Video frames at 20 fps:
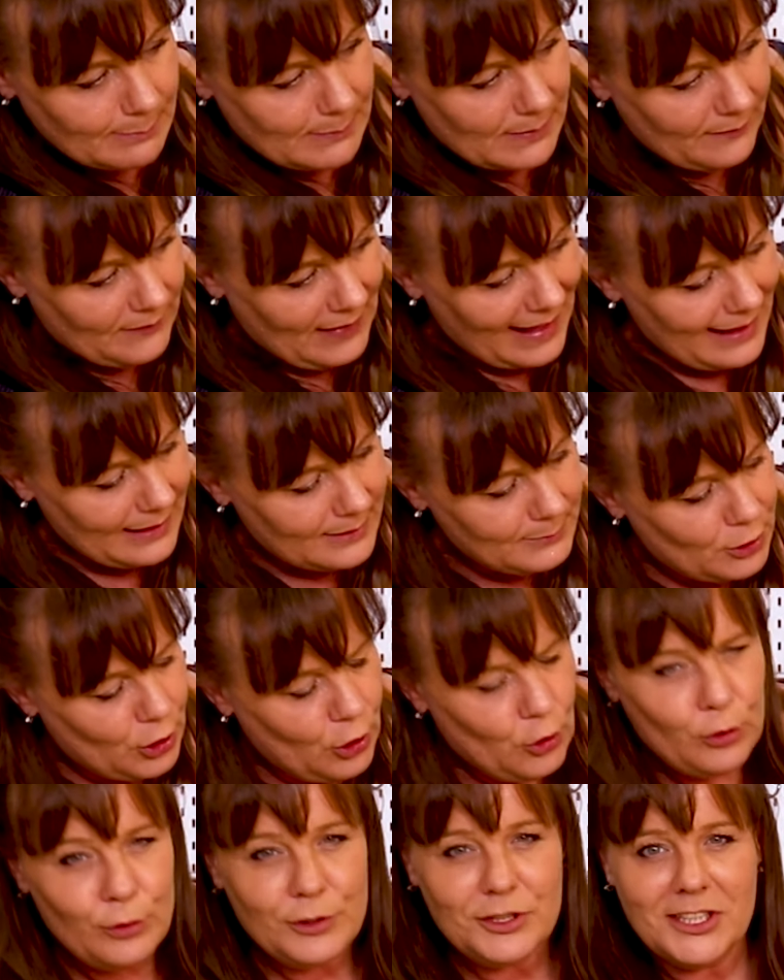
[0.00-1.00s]
But that
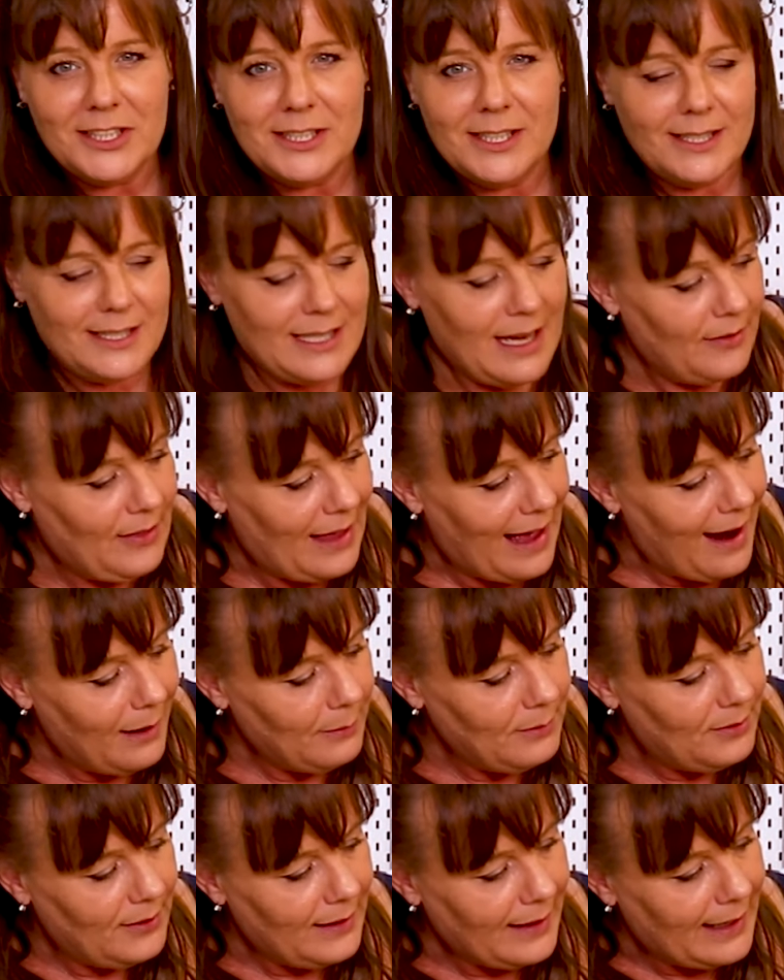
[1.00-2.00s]
gorgeous design that
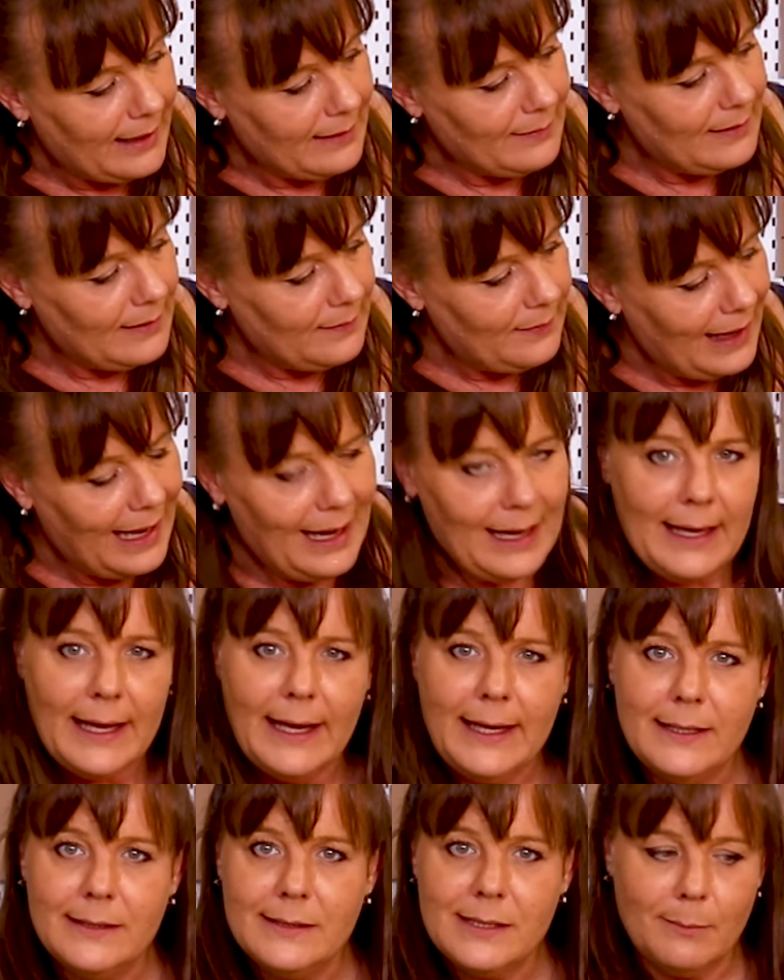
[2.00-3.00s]
I'm thinking that
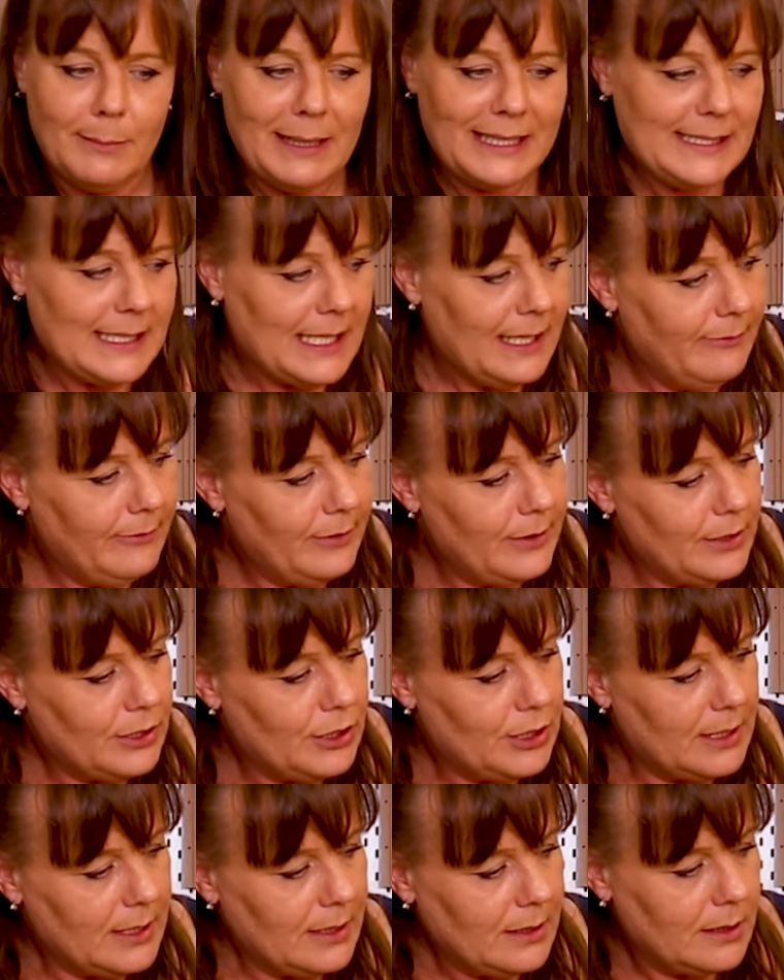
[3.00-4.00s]
is the masculine
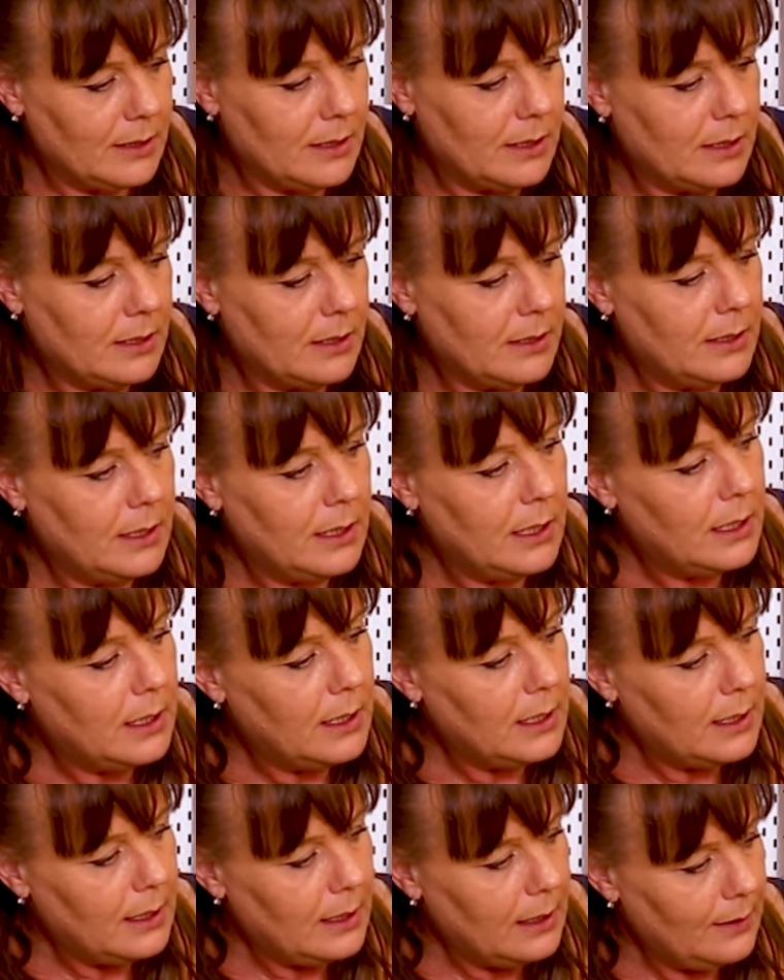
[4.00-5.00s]
version.
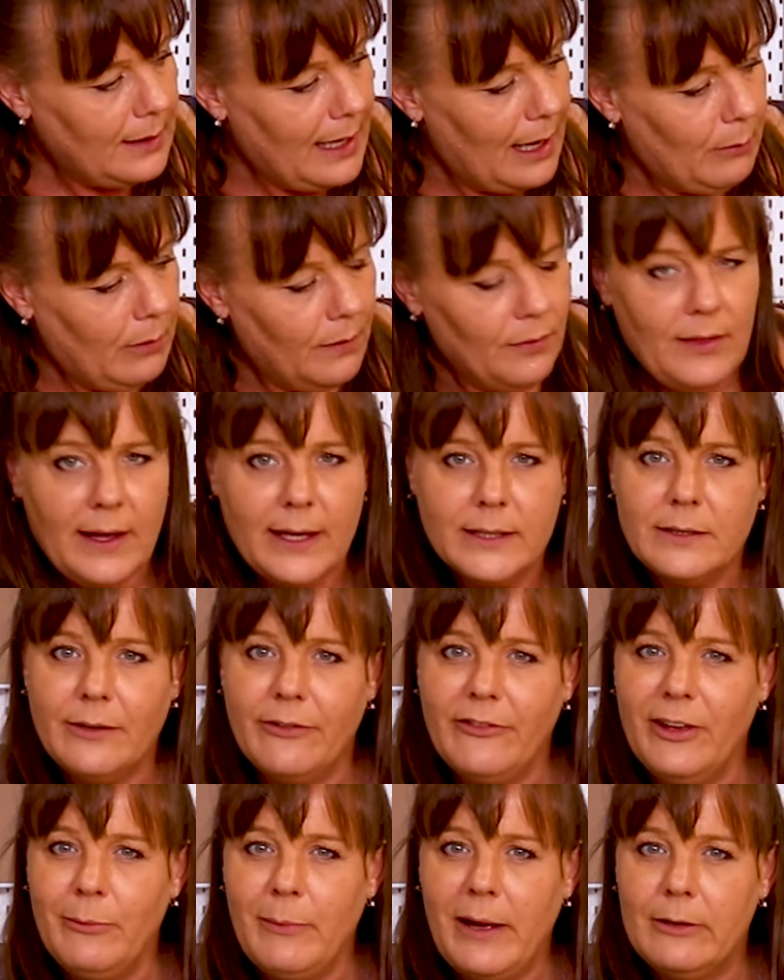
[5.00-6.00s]
That one there's the
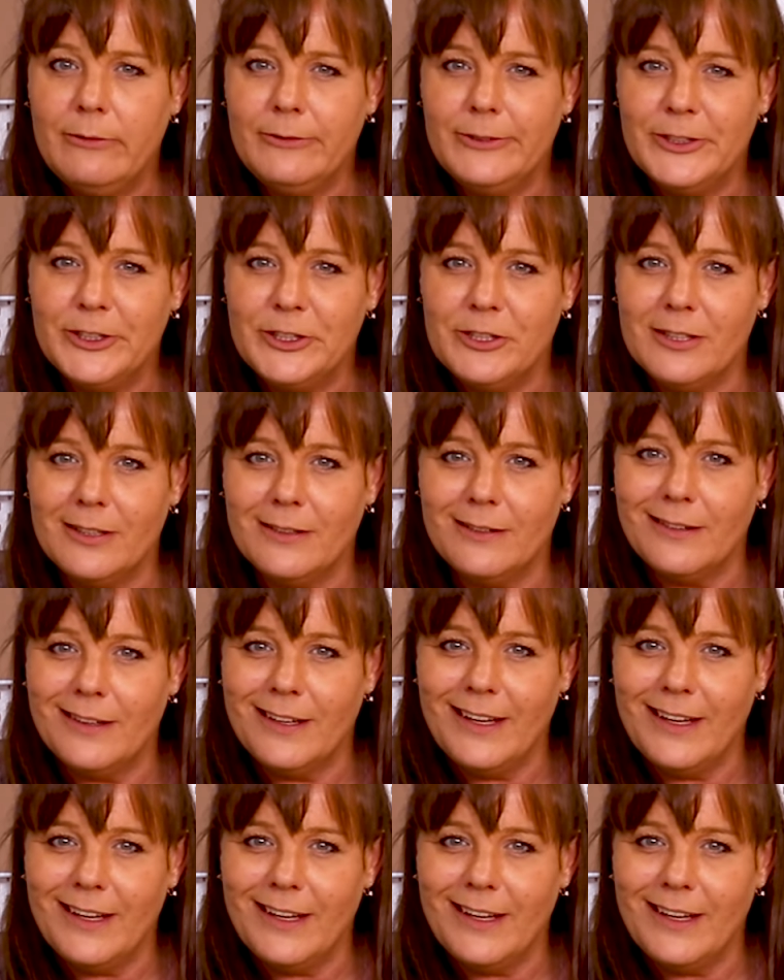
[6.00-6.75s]
female version.